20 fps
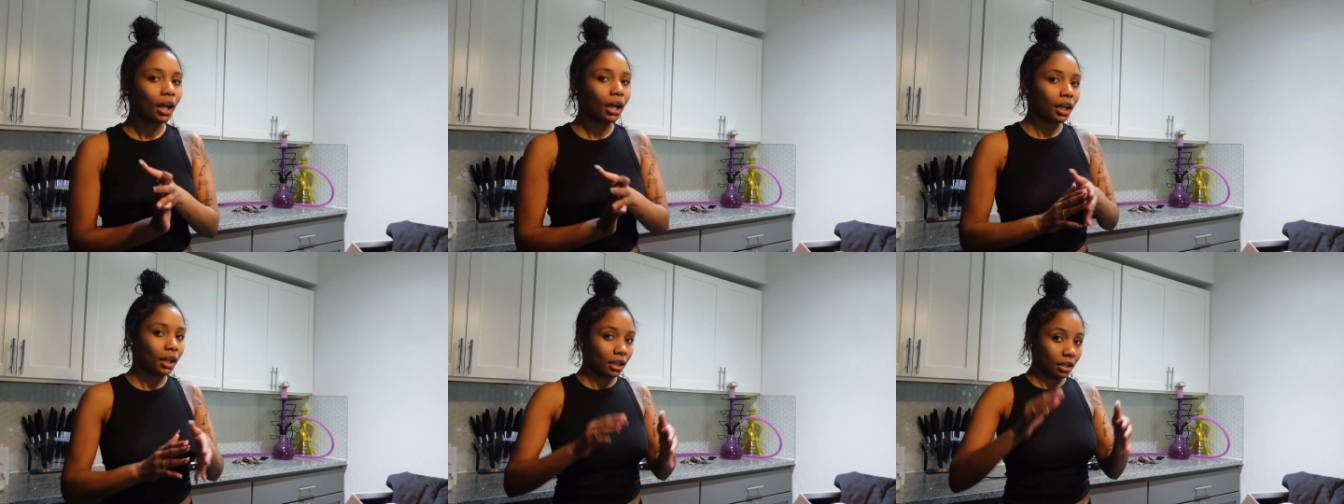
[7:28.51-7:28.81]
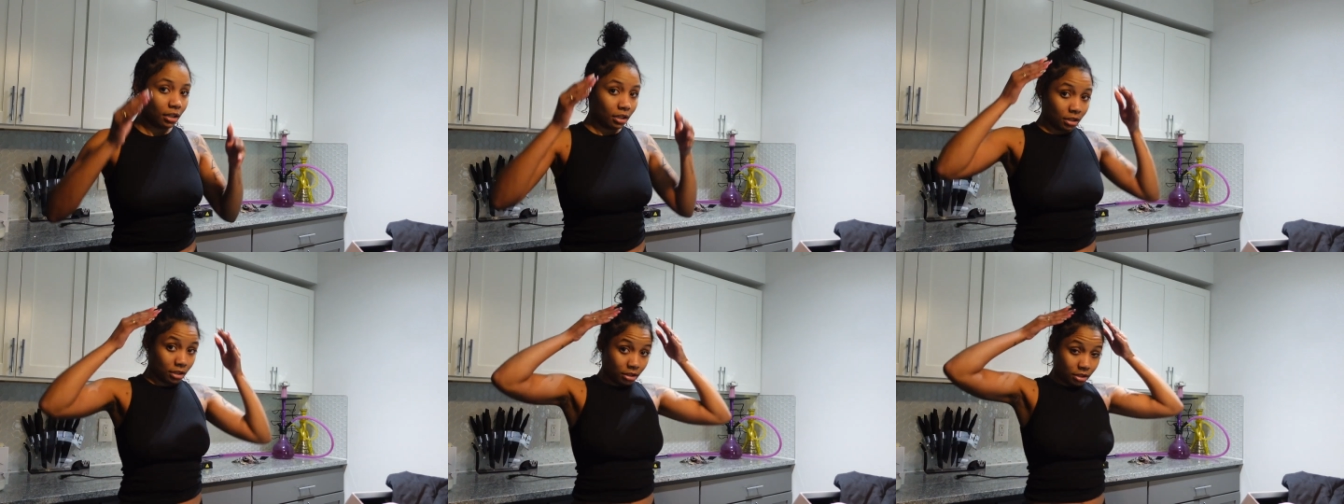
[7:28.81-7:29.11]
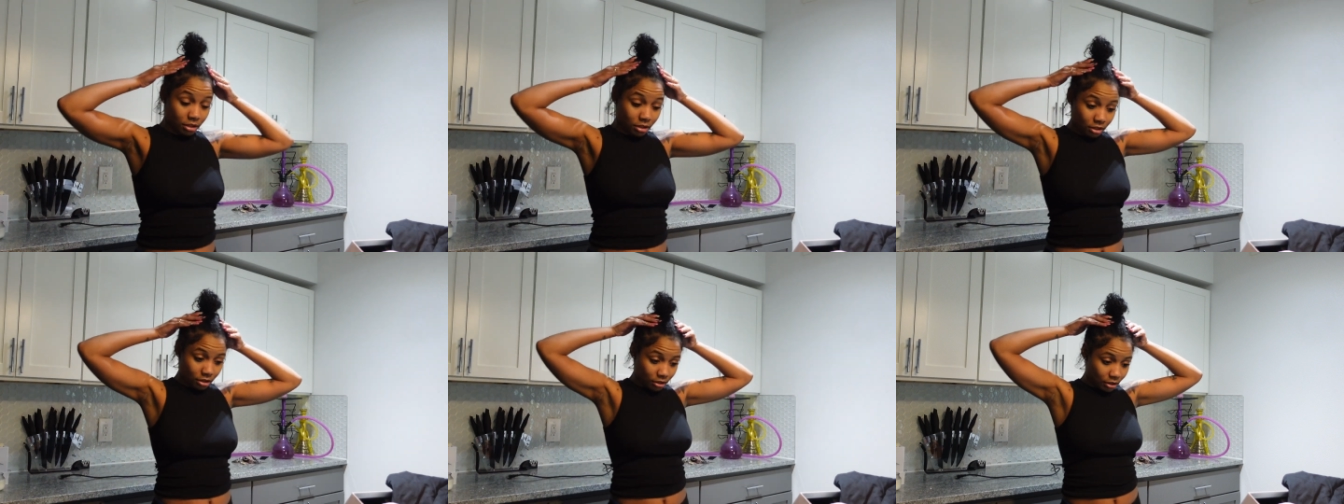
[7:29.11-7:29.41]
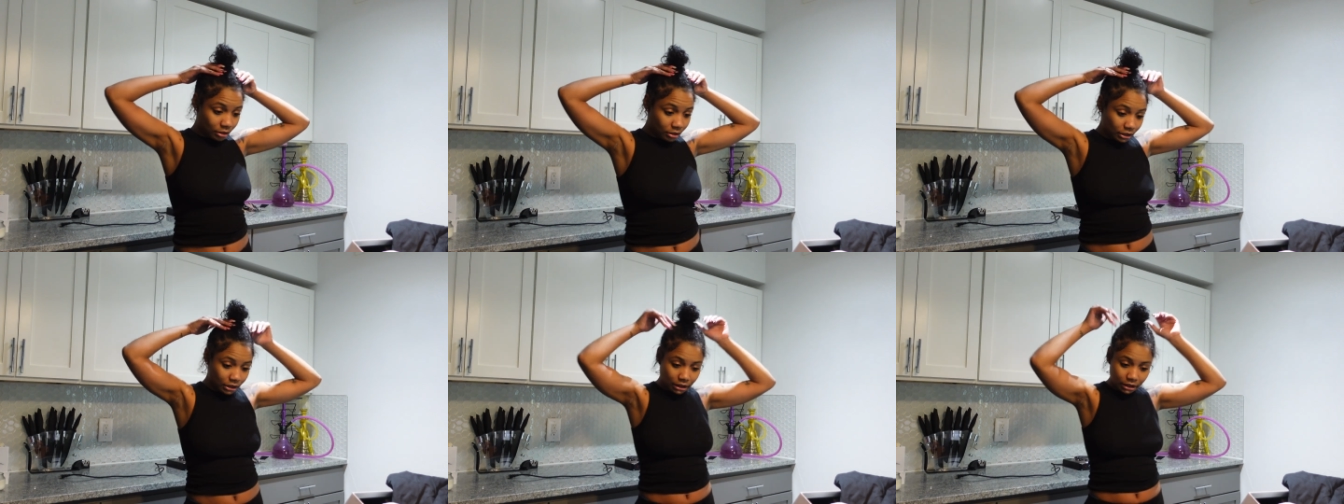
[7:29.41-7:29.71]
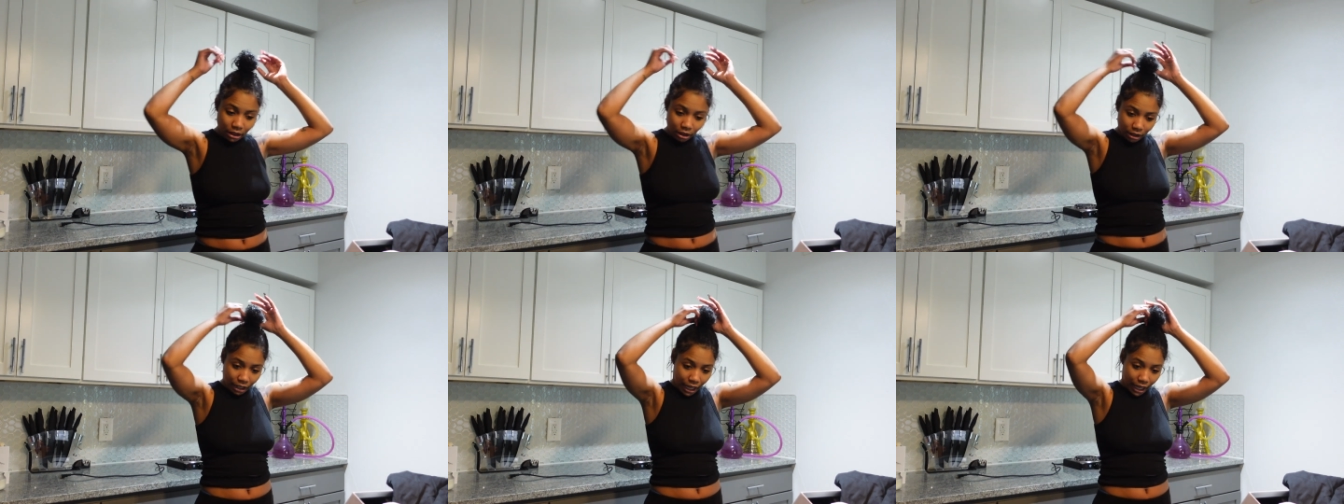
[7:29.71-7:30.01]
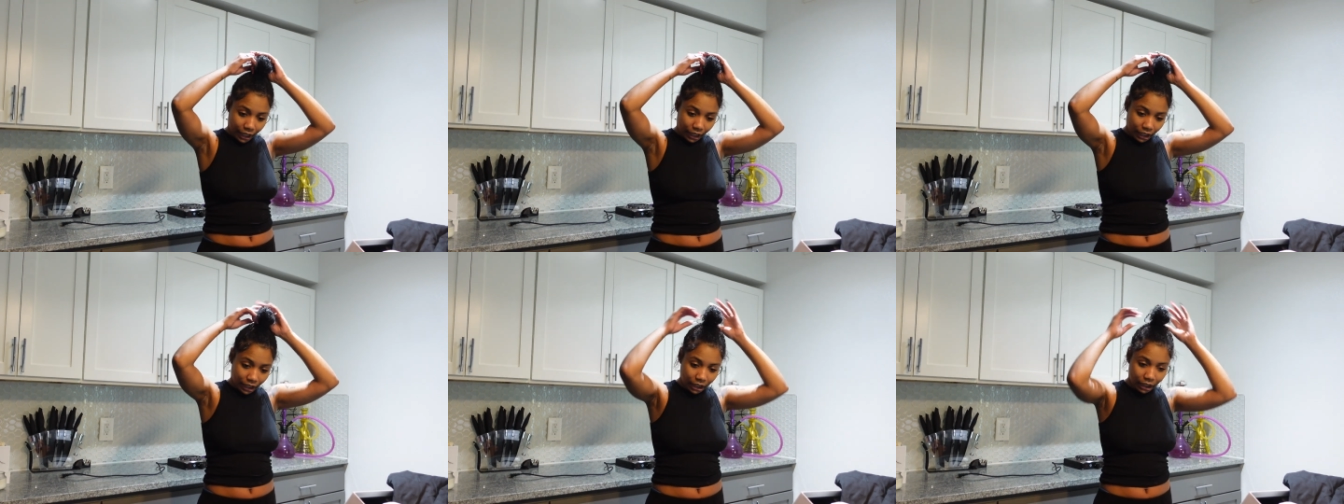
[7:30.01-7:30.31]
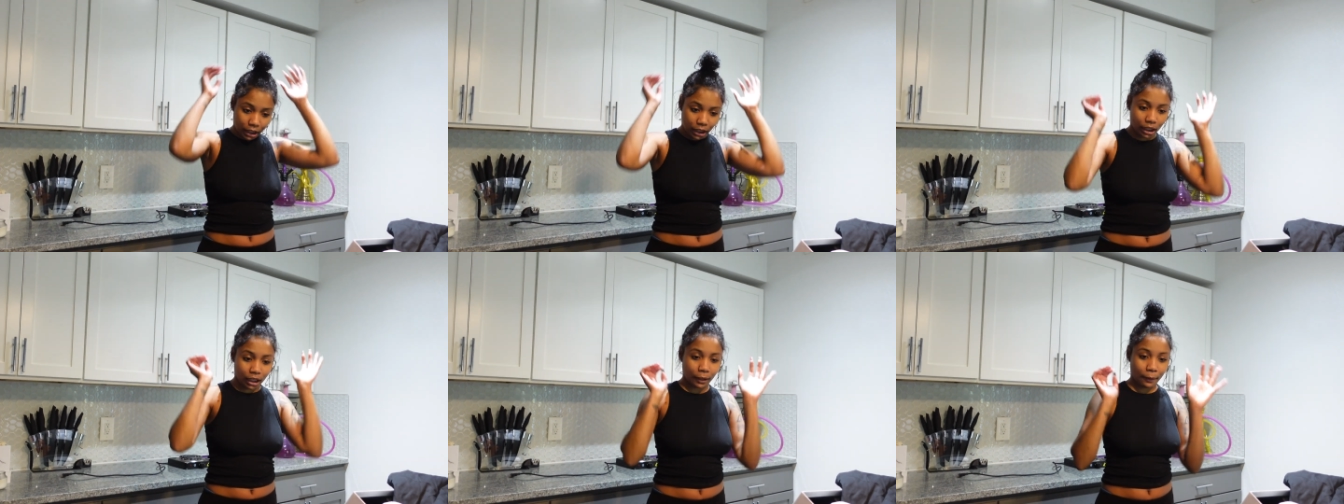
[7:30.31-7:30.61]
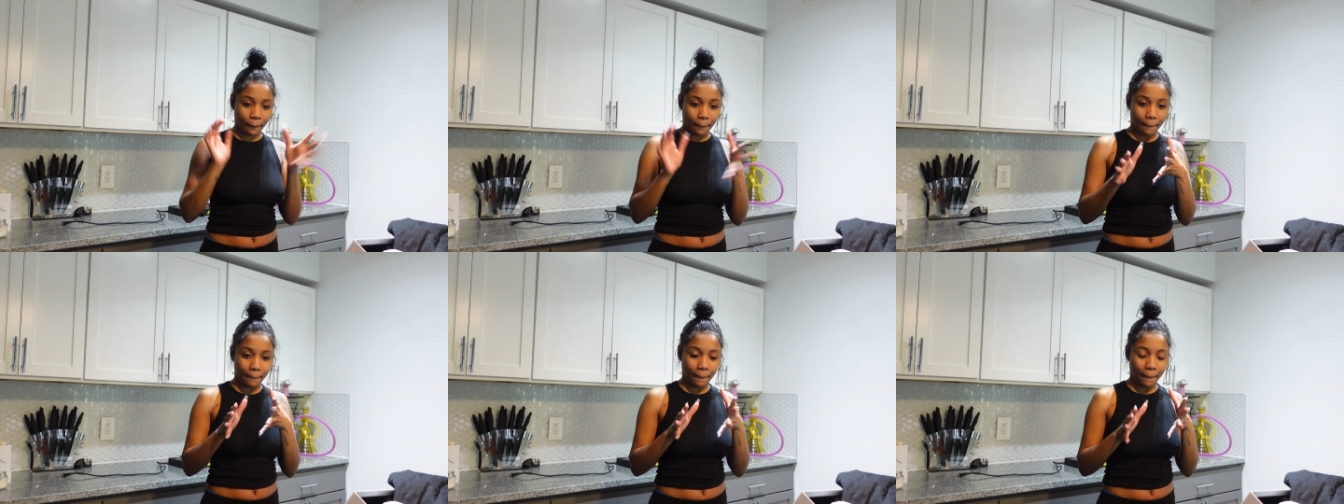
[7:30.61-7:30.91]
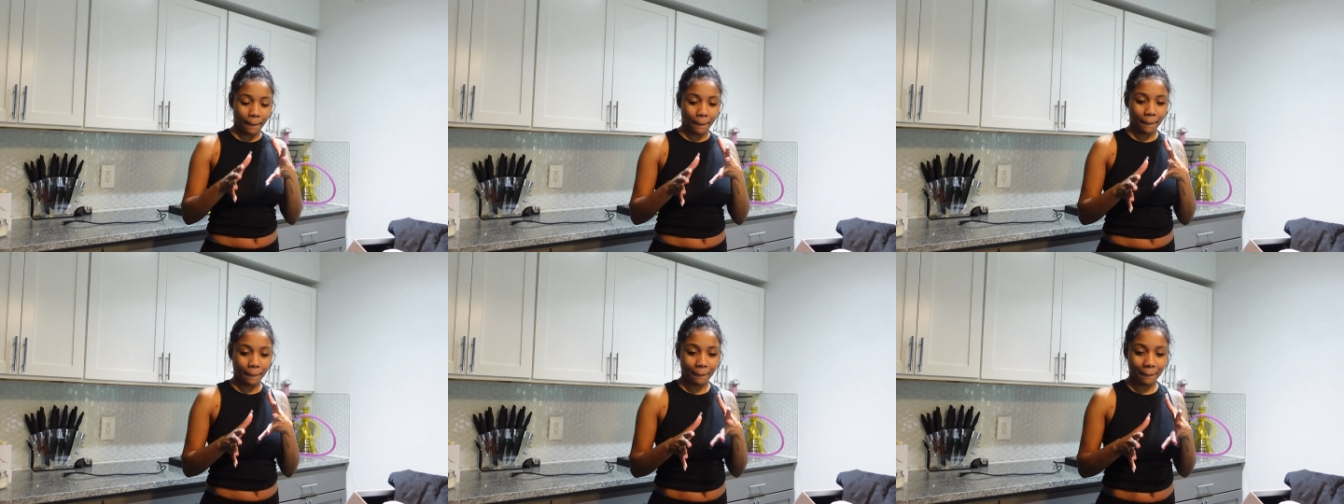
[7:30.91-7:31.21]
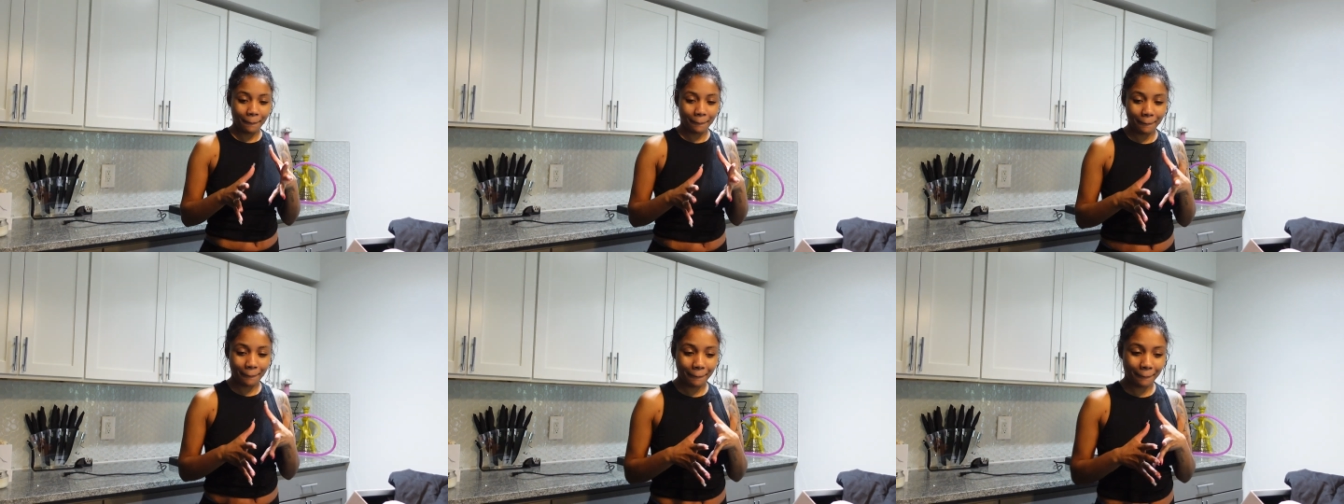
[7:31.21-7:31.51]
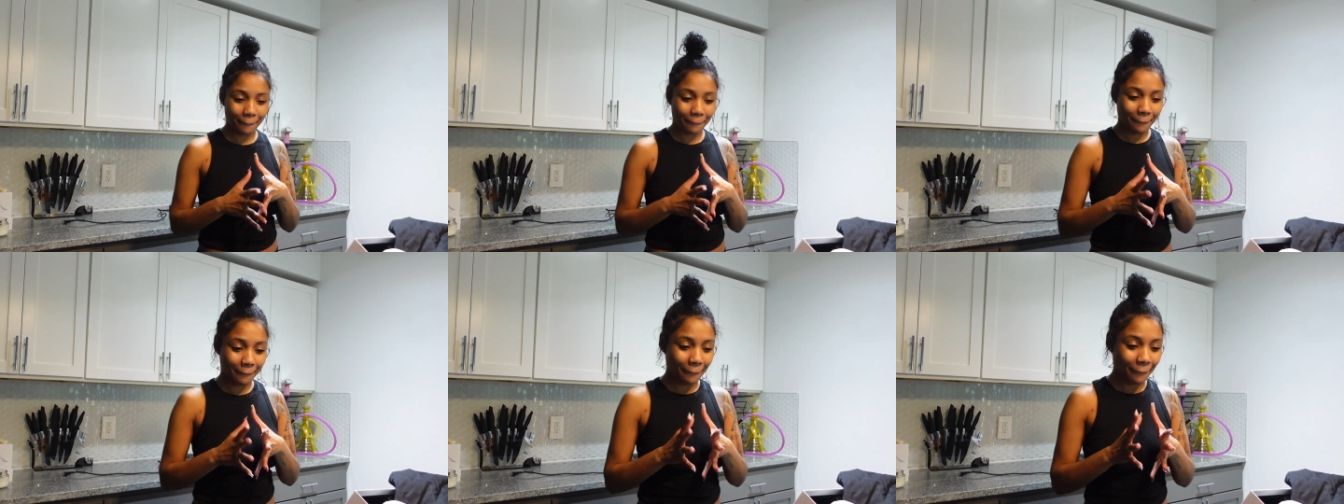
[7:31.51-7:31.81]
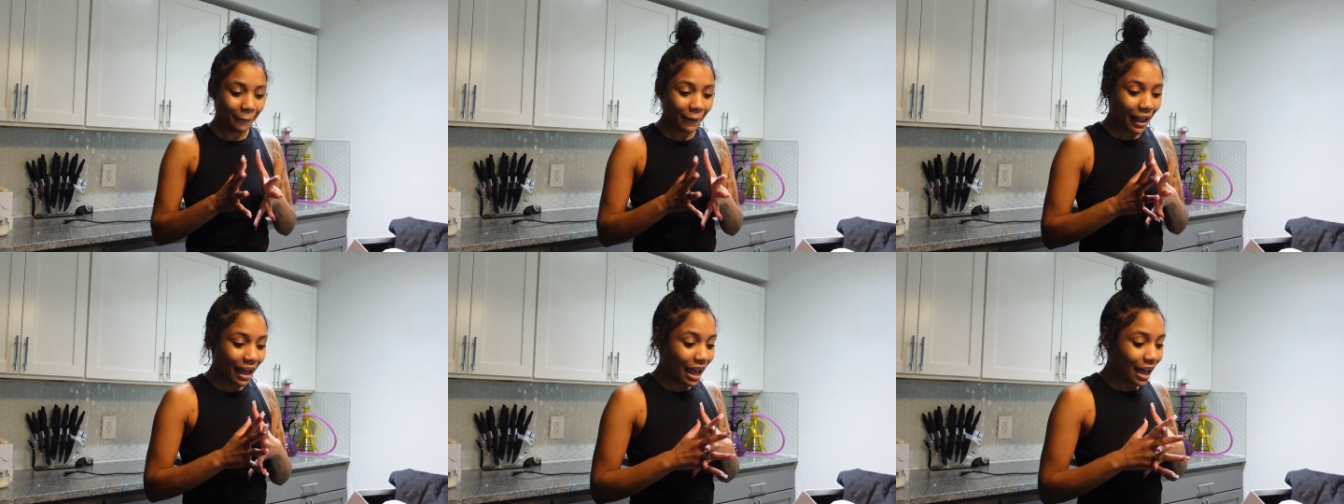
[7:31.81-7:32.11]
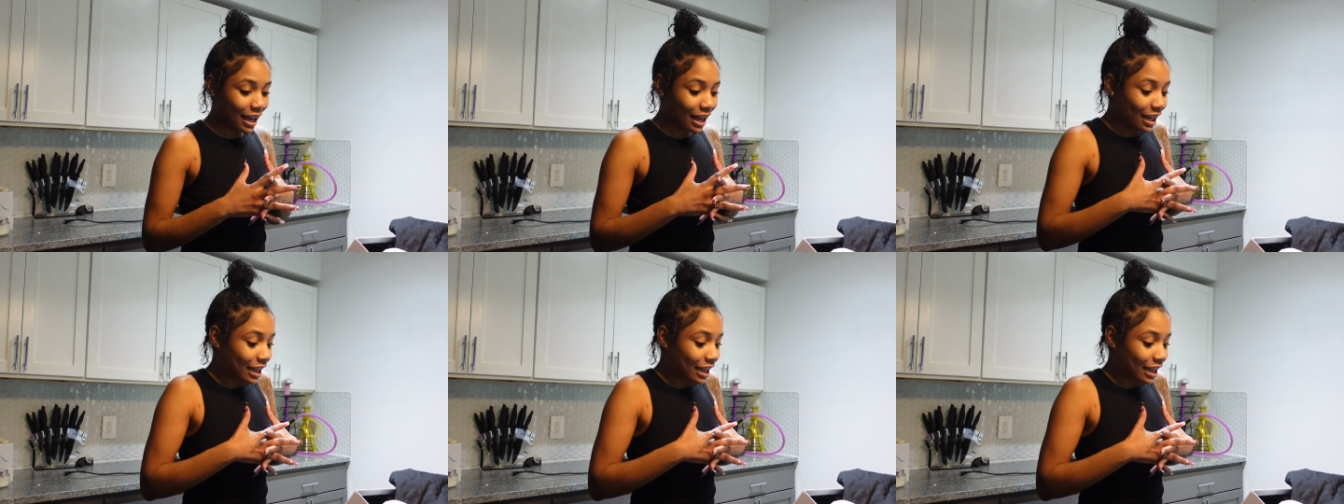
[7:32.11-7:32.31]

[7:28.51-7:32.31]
for real, bro. So like, all right, we got two spooky babies.